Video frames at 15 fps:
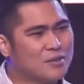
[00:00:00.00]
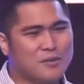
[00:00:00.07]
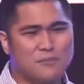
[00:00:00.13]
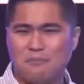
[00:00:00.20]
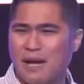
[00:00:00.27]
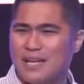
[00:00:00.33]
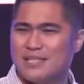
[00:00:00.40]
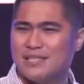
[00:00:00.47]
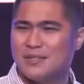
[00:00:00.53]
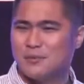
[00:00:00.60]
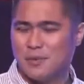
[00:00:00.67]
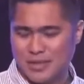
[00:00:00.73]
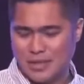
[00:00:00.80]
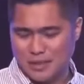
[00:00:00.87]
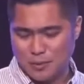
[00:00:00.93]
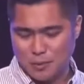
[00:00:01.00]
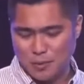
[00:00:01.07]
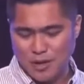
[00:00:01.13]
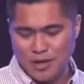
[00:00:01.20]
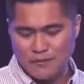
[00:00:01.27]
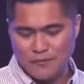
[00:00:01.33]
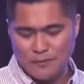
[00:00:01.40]
Imagine what it
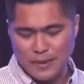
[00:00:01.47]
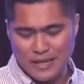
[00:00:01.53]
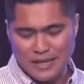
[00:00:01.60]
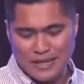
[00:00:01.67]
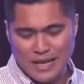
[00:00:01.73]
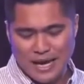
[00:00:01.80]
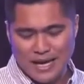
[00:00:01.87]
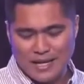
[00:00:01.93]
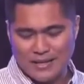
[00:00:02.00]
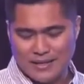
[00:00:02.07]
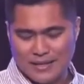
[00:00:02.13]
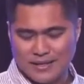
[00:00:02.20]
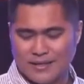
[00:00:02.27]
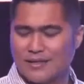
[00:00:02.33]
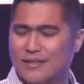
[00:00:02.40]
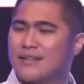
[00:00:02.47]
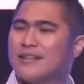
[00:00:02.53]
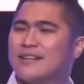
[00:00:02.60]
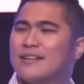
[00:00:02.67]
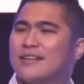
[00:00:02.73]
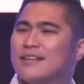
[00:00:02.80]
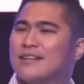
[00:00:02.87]
would have been like.
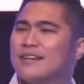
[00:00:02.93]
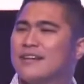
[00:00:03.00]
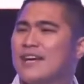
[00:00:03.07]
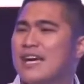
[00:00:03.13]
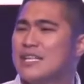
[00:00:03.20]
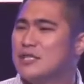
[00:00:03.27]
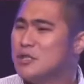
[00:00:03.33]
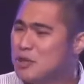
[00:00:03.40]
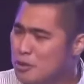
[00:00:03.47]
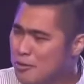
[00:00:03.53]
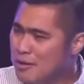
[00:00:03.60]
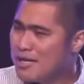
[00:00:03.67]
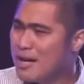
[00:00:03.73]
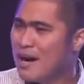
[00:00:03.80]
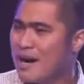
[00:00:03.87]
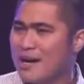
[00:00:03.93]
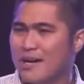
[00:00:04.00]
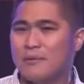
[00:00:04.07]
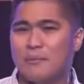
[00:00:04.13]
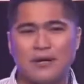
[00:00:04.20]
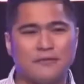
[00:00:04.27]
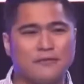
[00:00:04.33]
And you and
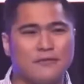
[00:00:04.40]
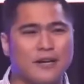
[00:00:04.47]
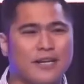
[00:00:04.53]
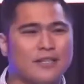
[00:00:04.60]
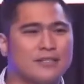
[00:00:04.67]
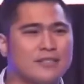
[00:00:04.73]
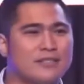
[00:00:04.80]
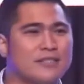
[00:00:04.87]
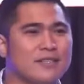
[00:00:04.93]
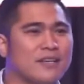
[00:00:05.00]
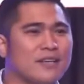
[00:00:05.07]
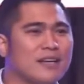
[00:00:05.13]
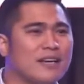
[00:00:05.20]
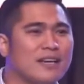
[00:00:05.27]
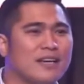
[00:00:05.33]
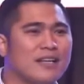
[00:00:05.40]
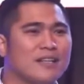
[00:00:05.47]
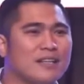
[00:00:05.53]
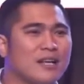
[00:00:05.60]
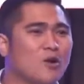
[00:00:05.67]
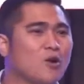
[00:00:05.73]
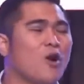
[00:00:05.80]
I, my friends,
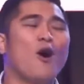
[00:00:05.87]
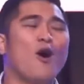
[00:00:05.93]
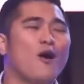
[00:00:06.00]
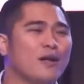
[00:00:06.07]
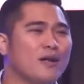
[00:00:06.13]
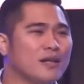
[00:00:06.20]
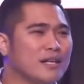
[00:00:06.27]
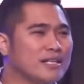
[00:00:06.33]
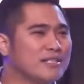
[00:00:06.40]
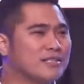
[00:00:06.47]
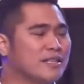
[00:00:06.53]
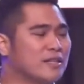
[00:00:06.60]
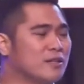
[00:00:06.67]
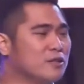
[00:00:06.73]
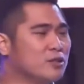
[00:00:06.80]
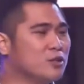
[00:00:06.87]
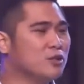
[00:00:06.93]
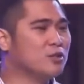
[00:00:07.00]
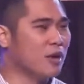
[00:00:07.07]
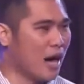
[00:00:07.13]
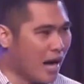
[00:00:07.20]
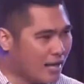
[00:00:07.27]
the call is still
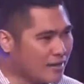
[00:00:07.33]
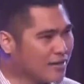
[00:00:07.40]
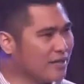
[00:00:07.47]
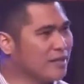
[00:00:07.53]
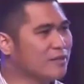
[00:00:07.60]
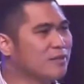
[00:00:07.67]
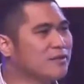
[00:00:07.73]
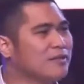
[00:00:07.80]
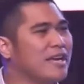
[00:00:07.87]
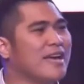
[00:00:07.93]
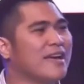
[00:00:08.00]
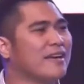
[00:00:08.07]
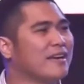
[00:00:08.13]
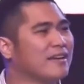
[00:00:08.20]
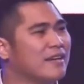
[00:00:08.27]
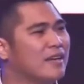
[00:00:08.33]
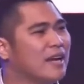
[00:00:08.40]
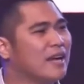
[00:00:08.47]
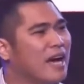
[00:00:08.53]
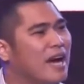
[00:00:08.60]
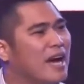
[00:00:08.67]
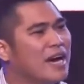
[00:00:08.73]
true until today.
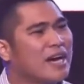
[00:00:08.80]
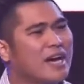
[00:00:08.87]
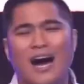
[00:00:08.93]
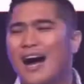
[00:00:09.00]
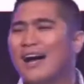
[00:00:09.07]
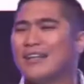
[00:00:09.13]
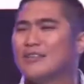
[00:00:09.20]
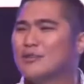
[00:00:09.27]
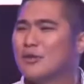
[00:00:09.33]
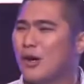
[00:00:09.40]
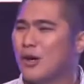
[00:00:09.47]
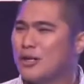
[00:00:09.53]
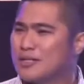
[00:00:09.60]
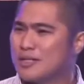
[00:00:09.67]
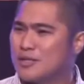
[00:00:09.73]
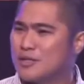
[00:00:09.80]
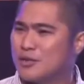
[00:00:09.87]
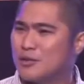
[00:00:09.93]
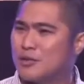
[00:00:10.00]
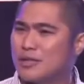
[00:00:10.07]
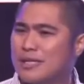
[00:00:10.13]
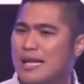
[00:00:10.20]
God calls us
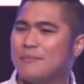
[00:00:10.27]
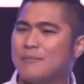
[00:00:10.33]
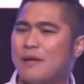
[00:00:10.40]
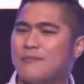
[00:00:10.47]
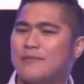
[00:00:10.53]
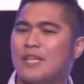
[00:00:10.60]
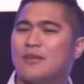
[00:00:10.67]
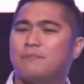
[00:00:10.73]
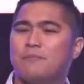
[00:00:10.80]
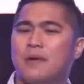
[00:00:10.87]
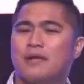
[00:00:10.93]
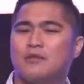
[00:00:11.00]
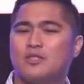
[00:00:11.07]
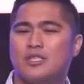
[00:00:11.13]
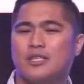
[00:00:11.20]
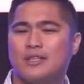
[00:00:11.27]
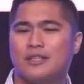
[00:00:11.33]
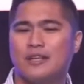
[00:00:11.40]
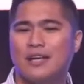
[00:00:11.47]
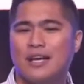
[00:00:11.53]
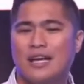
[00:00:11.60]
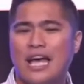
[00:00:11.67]
to climb up that mountain,
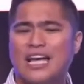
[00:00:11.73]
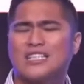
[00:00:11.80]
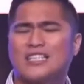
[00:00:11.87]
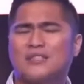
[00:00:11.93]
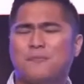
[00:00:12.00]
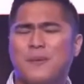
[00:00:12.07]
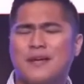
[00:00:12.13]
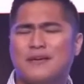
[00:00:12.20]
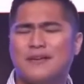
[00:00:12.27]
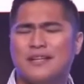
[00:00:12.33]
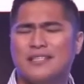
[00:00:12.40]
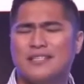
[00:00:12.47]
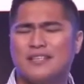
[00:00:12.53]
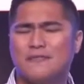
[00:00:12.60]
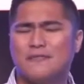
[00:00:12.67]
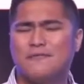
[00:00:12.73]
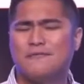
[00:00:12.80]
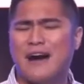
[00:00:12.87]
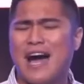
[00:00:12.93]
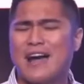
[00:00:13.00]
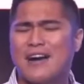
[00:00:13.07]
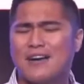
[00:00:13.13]
experience the
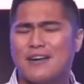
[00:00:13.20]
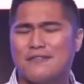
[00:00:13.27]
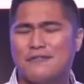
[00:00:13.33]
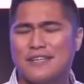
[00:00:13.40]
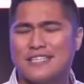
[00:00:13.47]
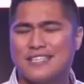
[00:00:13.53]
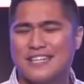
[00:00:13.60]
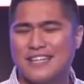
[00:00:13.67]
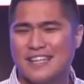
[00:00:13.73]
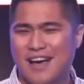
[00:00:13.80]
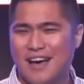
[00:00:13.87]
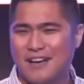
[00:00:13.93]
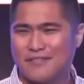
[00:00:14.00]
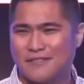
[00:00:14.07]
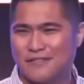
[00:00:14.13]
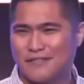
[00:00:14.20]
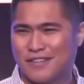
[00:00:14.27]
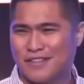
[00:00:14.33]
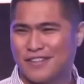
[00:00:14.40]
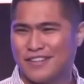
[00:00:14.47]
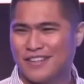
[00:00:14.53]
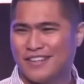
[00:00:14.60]
fire of His love